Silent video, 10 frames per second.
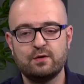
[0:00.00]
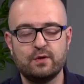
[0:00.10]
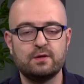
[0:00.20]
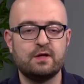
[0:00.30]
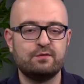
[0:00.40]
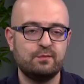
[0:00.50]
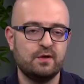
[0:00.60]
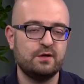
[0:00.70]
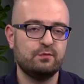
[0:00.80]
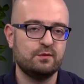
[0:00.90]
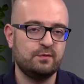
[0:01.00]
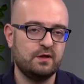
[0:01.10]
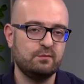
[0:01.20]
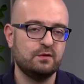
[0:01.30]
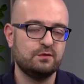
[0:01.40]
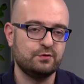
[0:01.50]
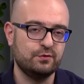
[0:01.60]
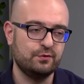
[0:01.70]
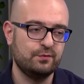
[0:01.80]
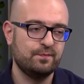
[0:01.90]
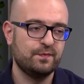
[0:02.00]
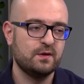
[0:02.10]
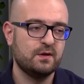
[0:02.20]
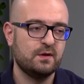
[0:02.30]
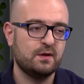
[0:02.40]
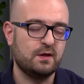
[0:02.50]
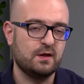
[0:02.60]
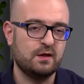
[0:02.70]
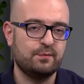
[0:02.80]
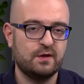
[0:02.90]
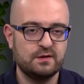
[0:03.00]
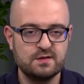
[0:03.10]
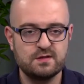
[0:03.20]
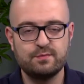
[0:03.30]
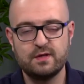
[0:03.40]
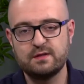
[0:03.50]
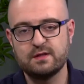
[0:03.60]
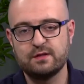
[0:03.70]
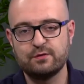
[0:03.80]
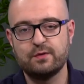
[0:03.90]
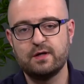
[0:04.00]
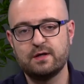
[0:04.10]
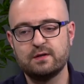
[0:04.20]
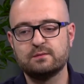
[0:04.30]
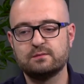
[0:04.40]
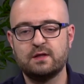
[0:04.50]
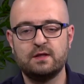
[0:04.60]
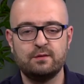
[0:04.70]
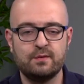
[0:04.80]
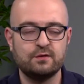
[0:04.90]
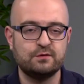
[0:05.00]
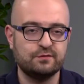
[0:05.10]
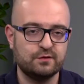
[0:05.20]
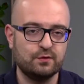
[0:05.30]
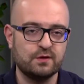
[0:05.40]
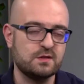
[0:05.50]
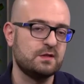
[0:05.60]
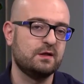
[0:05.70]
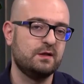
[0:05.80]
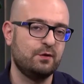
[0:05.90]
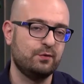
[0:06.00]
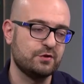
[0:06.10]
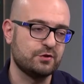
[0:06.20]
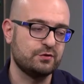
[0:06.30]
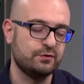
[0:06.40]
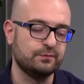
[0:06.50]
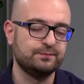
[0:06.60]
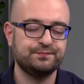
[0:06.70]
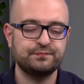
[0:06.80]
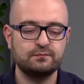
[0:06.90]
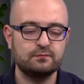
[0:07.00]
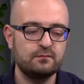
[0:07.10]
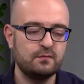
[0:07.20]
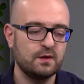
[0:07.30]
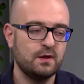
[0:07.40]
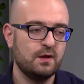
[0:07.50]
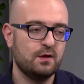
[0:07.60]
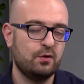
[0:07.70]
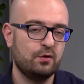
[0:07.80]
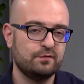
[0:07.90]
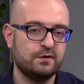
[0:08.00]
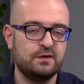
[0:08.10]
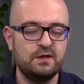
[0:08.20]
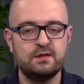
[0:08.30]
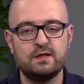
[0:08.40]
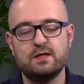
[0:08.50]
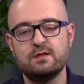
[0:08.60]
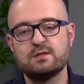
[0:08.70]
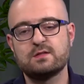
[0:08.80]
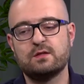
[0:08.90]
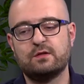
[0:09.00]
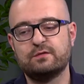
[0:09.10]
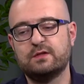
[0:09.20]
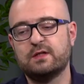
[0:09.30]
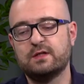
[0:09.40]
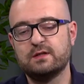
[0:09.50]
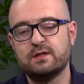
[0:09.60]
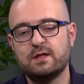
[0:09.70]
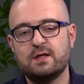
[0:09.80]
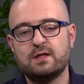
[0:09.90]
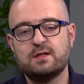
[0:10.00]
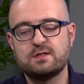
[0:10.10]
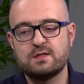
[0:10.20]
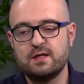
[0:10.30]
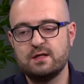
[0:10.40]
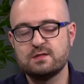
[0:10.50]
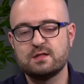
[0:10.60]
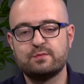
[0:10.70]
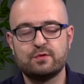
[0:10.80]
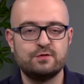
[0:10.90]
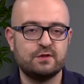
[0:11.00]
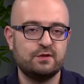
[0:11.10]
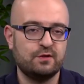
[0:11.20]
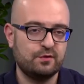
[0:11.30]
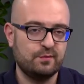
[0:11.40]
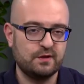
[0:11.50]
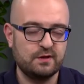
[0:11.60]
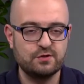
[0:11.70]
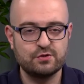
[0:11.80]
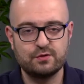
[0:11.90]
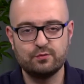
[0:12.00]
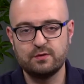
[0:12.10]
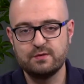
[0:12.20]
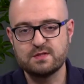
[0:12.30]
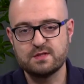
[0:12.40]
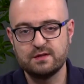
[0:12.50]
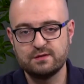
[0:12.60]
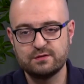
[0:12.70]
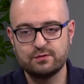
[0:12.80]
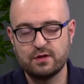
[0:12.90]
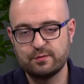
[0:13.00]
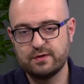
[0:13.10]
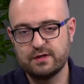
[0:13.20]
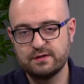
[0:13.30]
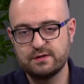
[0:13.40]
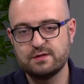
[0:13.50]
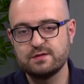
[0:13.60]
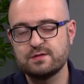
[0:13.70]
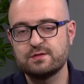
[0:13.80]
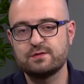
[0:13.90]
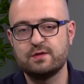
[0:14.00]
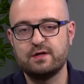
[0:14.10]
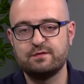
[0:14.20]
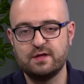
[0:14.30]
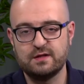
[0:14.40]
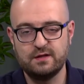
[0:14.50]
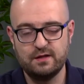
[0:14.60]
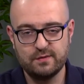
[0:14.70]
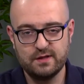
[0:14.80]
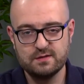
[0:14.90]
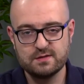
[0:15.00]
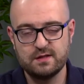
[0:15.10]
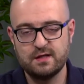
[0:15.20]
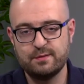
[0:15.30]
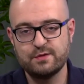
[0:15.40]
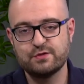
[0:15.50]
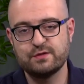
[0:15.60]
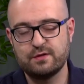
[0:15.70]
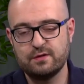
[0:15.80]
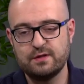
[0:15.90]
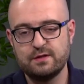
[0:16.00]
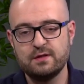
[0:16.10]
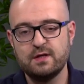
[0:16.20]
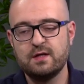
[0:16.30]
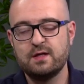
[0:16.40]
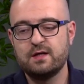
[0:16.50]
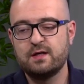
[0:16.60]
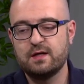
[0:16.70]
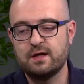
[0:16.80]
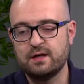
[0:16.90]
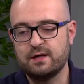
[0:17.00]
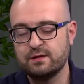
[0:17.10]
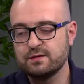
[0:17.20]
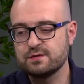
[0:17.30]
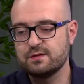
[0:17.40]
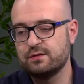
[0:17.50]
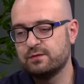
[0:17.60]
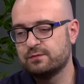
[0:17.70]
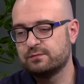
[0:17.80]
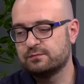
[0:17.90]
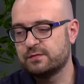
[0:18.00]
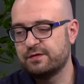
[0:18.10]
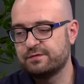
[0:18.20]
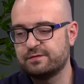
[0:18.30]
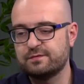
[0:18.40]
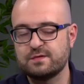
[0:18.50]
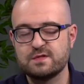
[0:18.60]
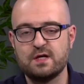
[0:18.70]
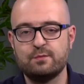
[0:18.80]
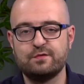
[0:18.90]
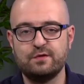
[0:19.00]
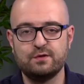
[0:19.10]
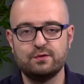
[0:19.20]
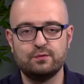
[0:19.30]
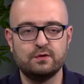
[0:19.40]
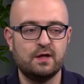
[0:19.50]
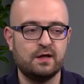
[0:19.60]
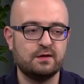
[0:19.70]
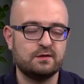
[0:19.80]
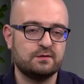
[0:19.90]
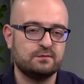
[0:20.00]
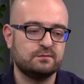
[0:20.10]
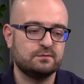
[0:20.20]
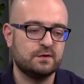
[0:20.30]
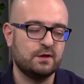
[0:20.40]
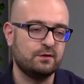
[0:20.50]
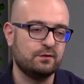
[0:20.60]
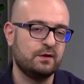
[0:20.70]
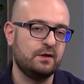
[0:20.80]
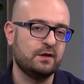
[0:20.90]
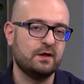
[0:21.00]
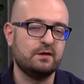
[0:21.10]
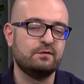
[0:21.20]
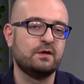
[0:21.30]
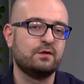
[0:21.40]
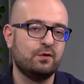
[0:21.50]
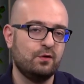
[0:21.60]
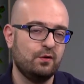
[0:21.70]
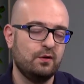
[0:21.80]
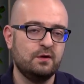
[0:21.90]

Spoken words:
where everybody will be able to participate and acquire any amount of tokens that they wish to. All of the details of the sales and project documentation will be sent to our partners via the emails that I mentioned earlier. And also, if some of you would like, I don't know, any kind of a call